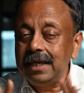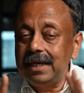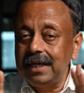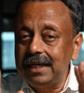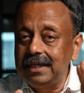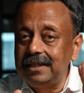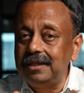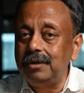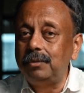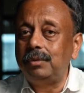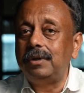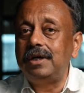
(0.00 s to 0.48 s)

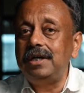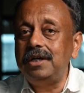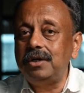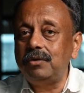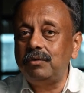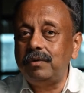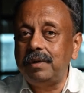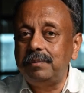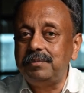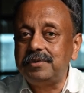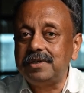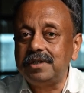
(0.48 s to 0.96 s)
In the world
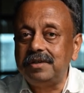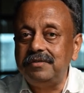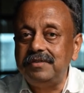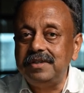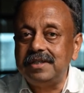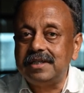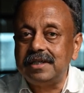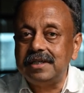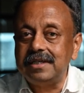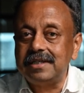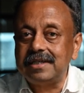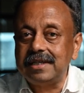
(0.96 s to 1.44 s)
of web
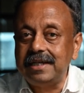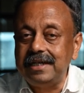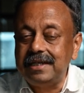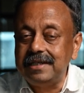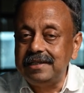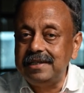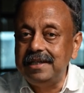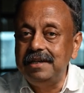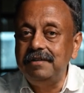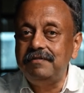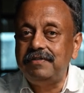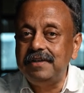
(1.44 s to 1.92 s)
services, it
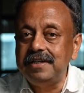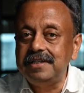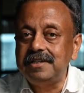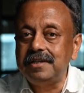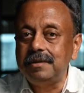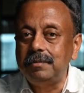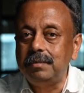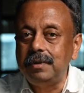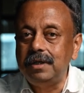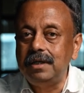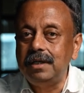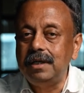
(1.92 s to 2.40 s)
is
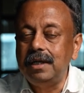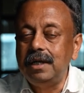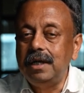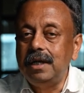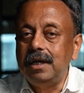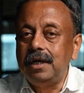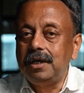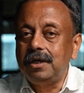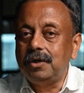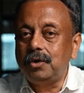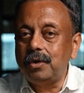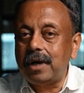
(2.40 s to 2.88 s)
infeasible
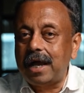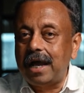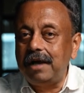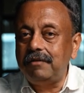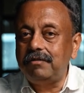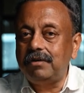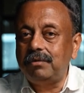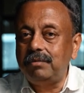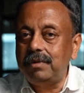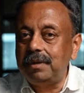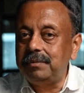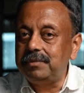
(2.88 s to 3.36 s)
to have
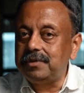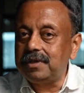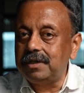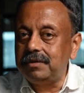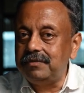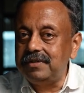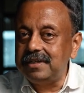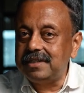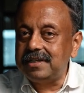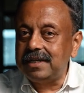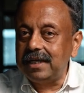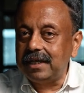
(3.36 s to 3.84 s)
a web
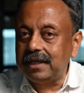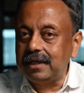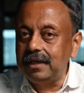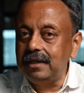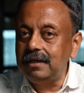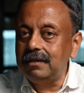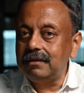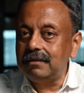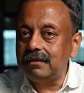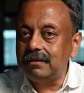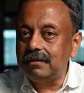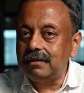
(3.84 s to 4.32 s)

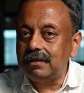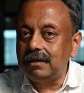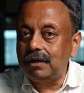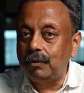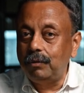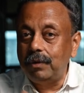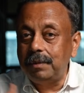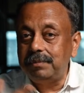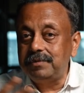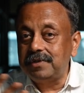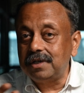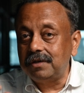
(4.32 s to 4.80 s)

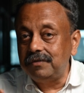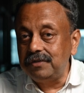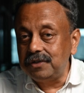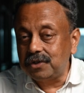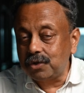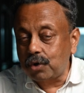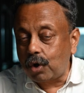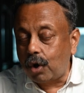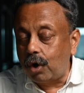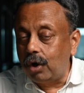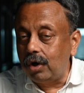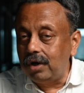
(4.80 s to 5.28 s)
service
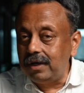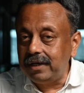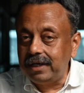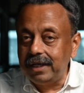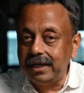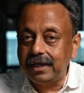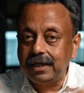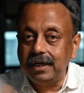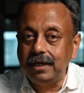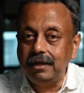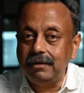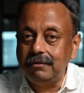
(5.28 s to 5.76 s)
call
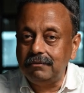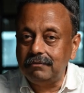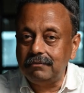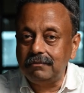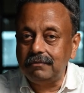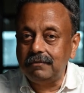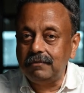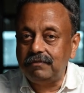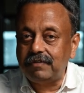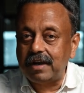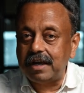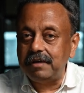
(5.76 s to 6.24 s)
taking
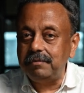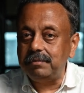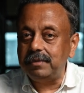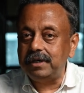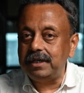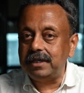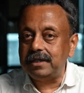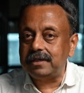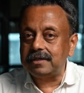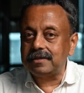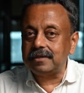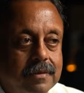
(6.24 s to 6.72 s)
5
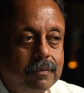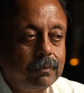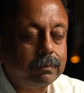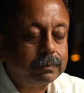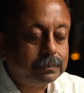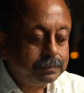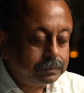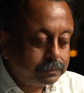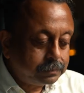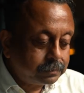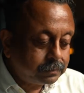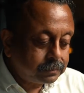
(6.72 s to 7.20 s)
minutes.
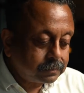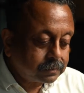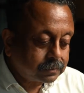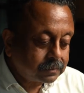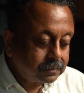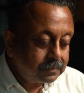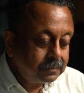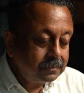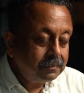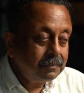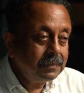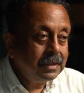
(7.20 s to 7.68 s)

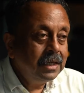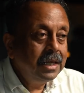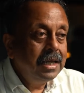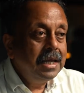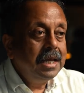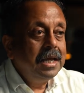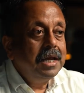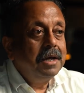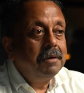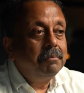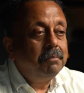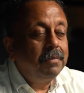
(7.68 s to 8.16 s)

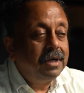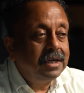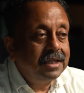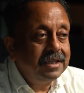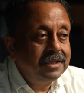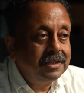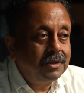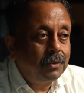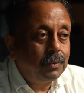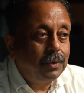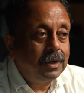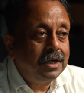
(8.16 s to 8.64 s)
But
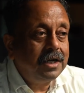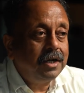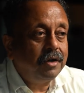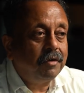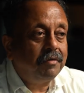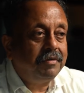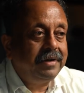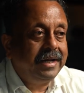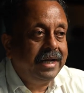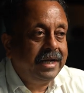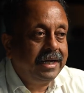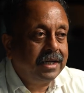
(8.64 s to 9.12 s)
in the world
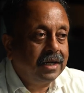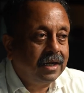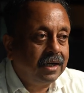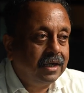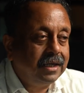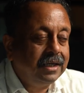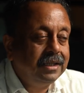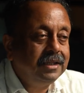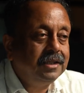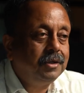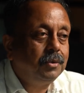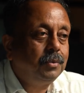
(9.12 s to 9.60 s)
of data,
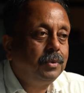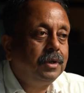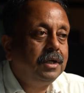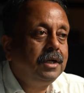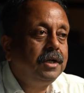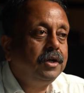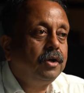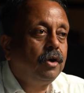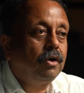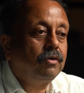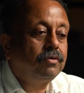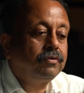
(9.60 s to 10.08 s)
in the
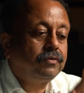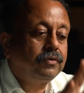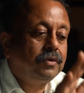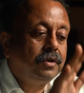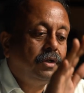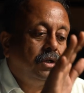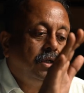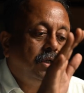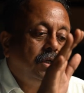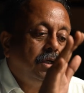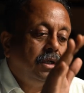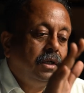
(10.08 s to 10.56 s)
world of
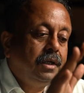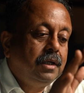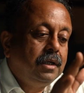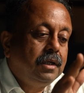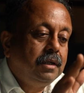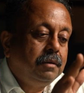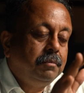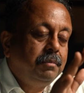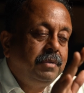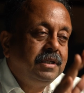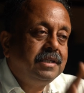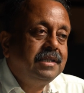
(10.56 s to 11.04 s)

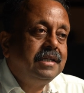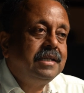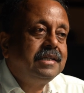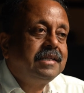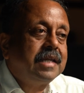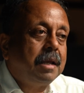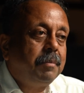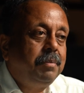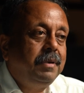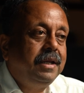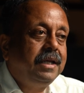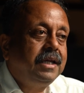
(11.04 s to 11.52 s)
business
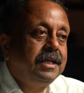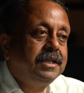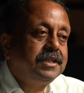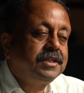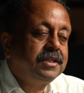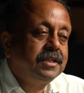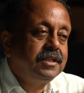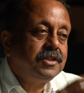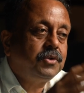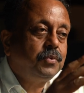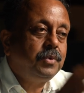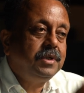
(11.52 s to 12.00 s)

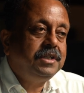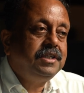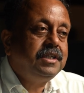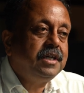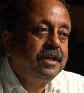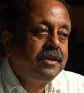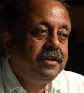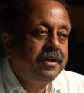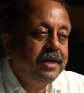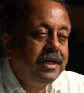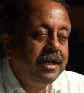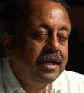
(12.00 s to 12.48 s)
applications which
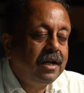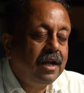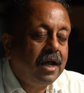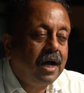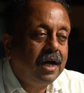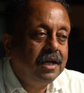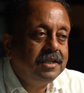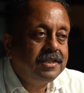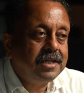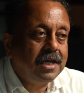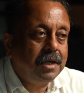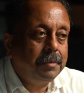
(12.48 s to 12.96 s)
generate
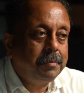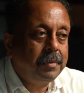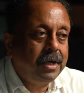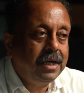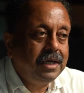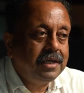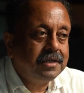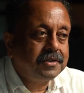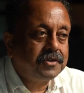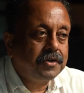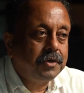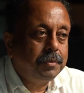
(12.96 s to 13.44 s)
large
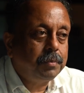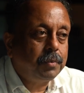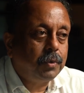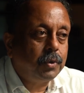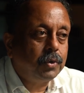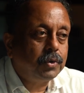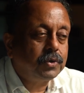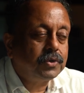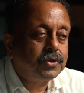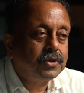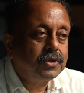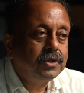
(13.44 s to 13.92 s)
MIS
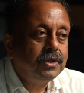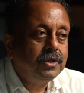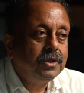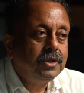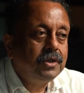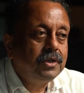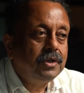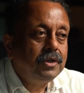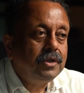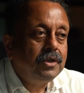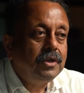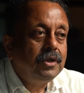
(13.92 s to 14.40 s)
reports,
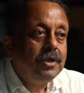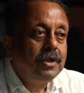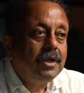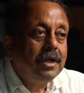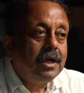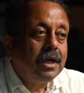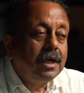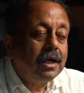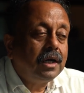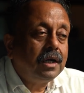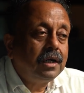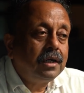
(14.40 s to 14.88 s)

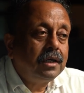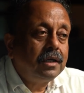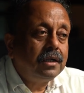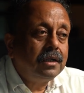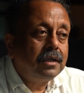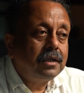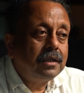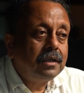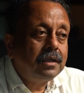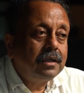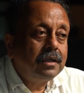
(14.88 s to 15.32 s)
a